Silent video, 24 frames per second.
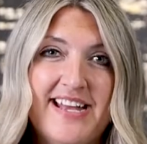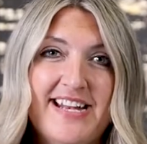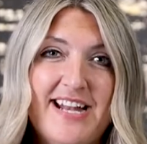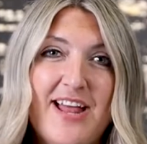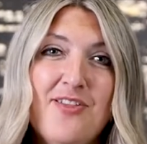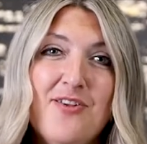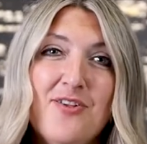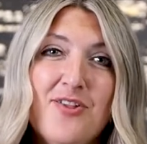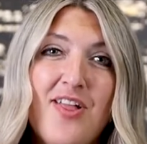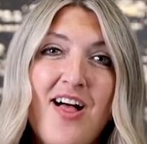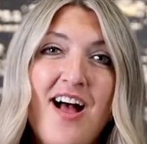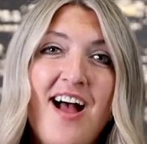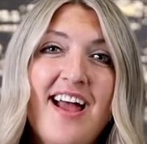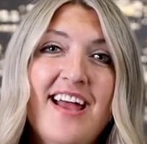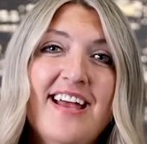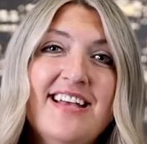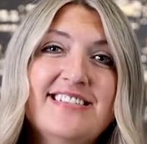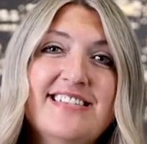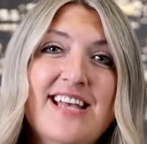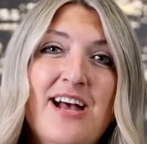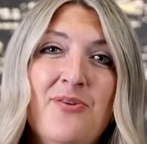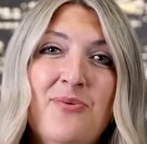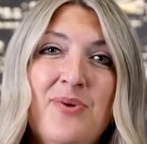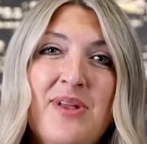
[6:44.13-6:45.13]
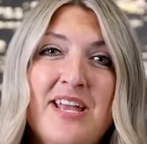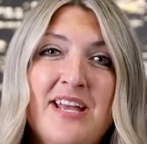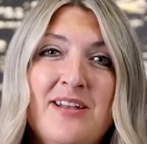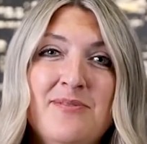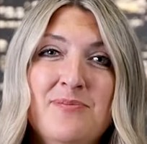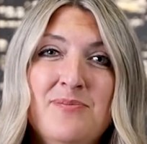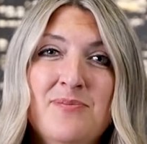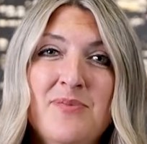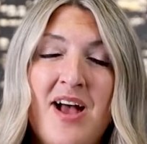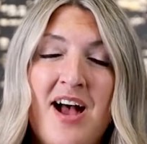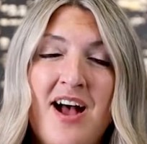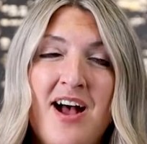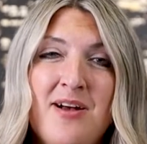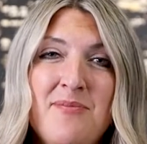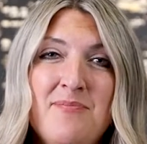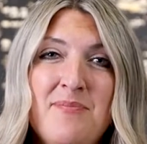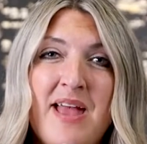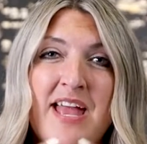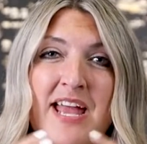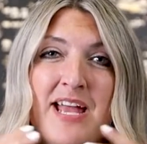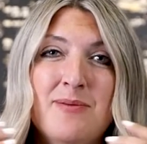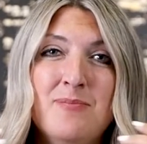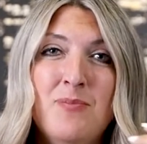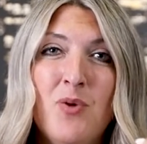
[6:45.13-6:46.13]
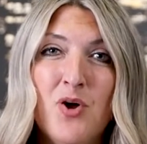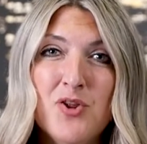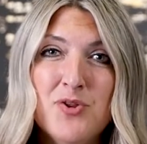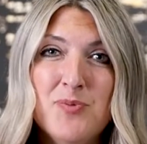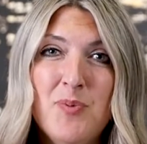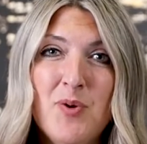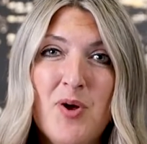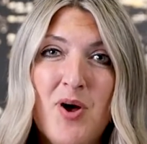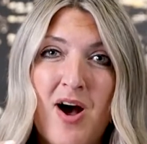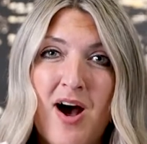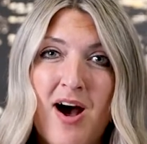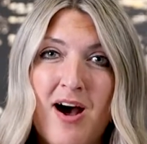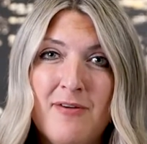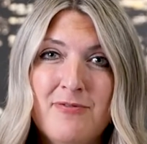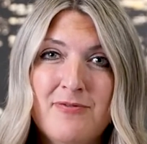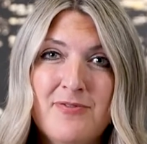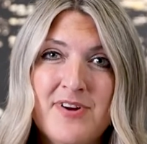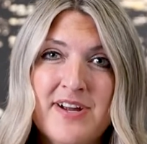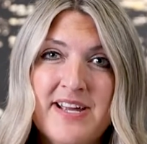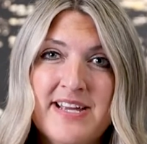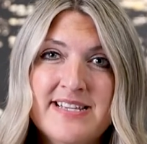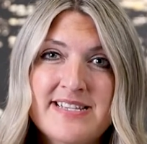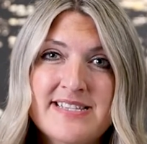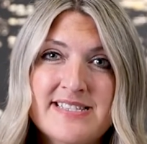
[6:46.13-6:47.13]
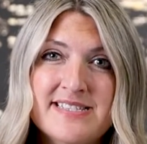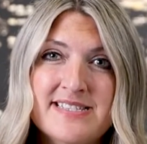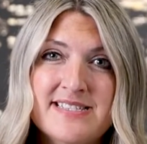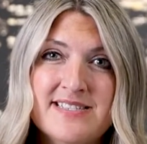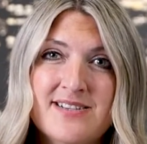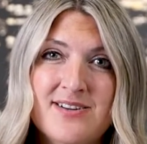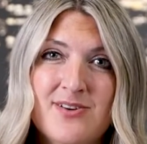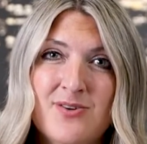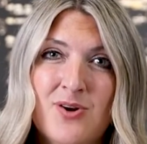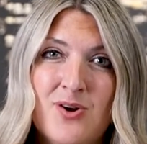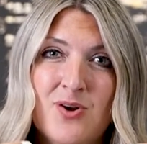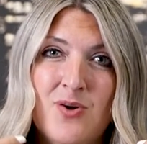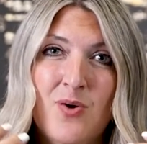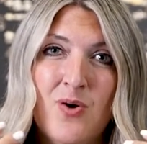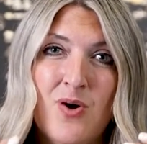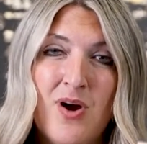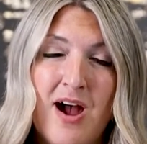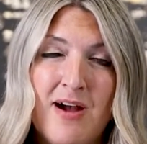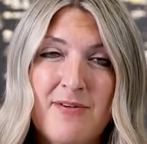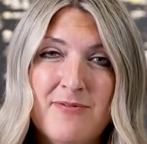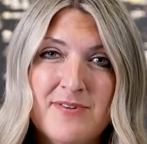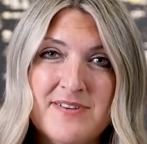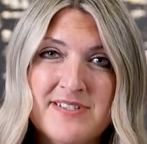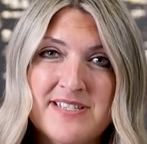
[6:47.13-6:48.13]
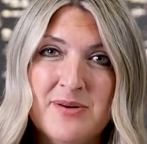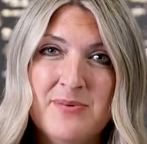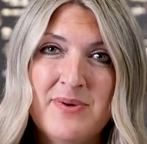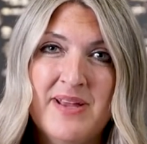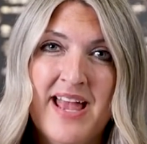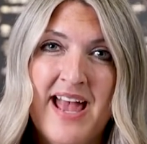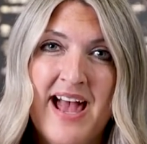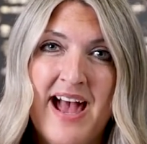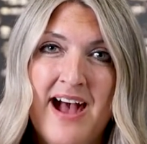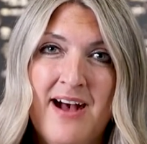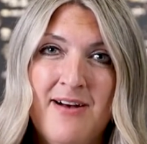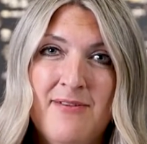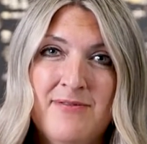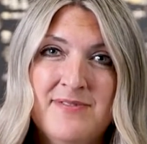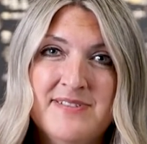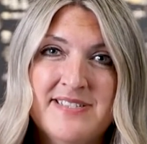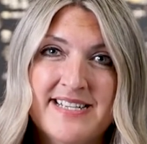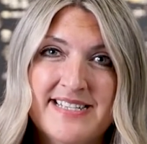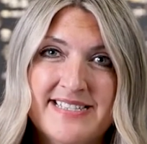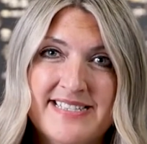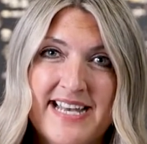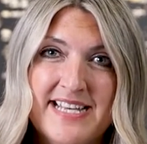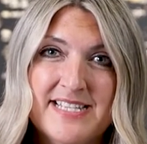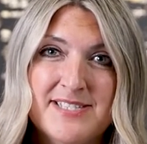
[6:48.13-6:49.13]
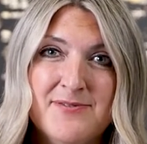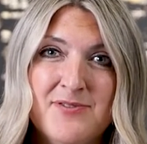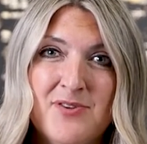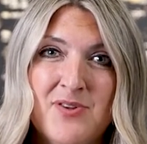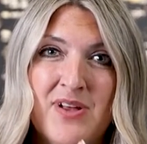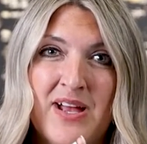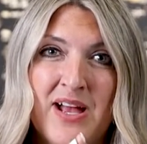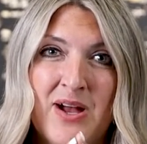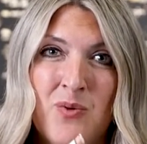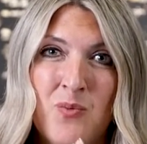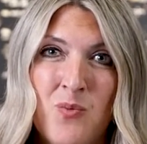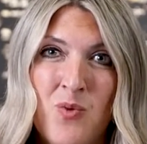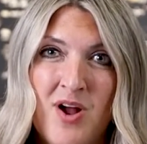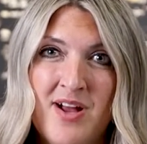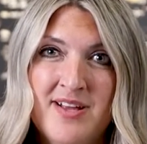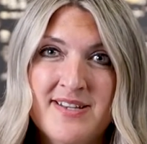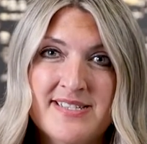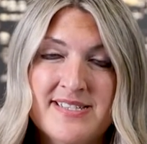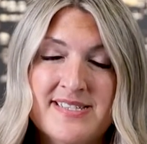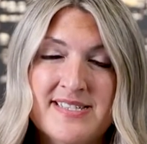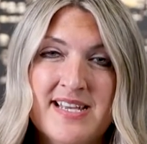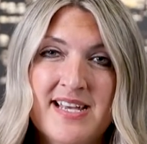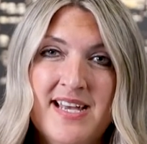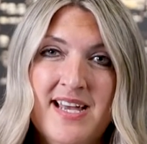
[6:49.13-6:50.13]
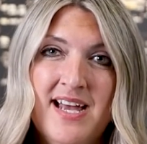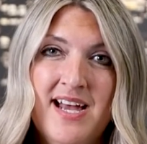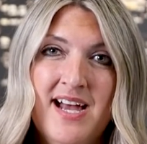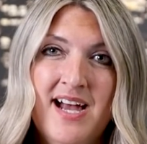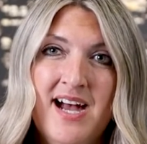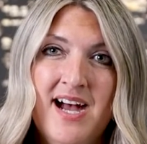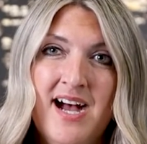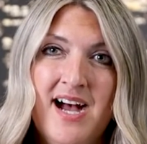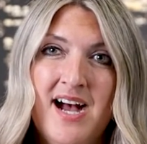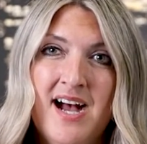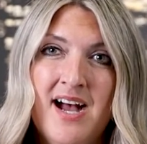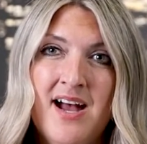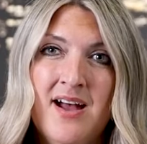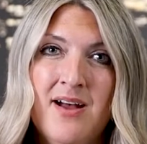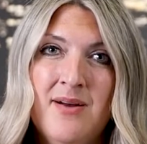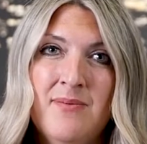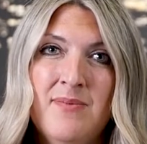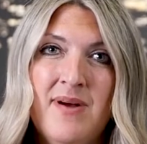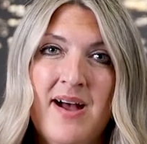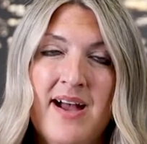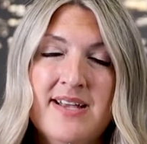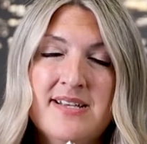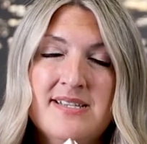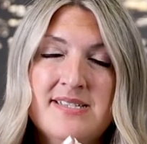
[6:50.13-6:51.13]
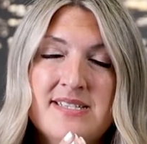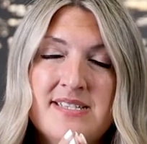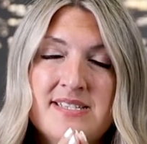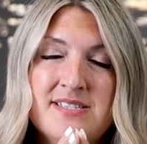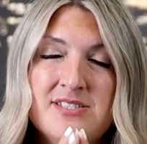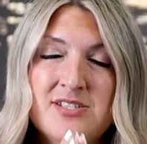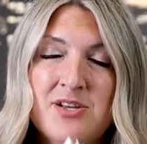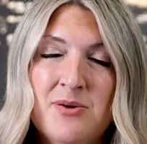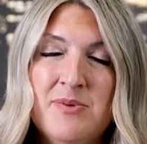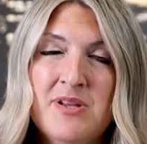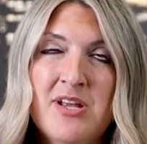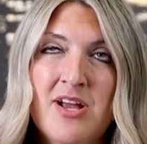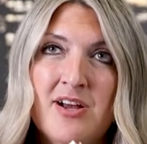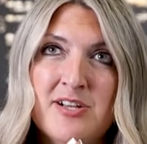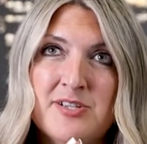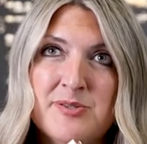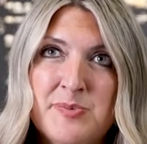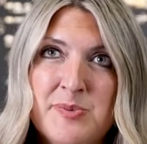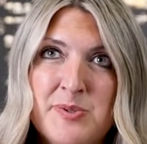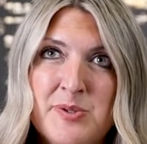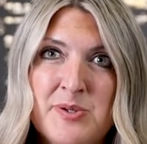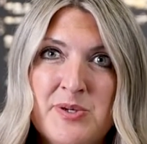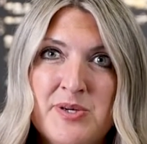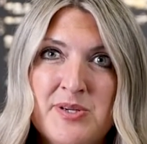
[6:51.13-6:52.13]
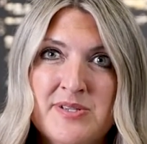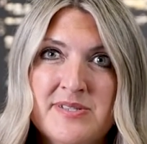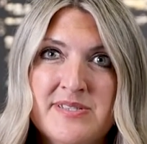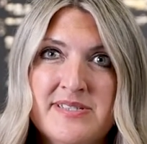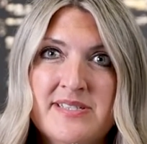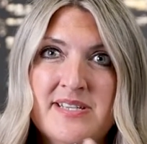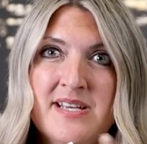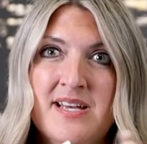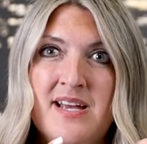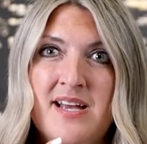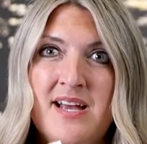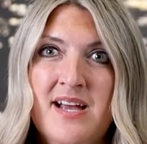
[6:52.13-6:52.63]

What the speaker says: another lie is that we can make multiple offerings or core offers that we have successful at once. I see so many entrepreneurs,